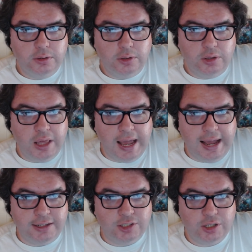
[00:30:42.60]

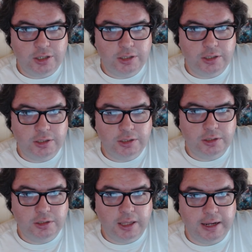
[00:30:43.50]
that
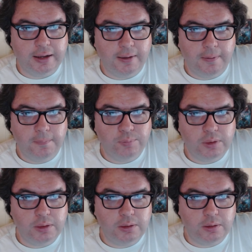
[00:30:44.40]
like
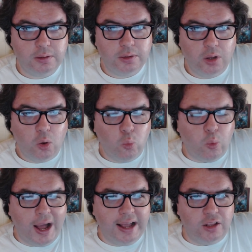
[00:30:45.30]

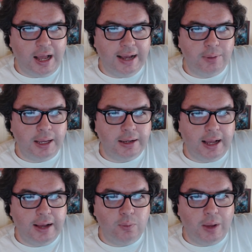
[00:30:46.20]
while I like
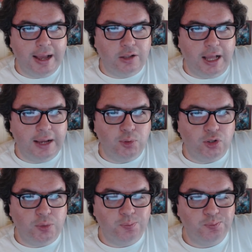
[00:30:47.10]
uh, while I
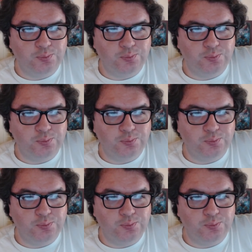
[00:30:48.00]
will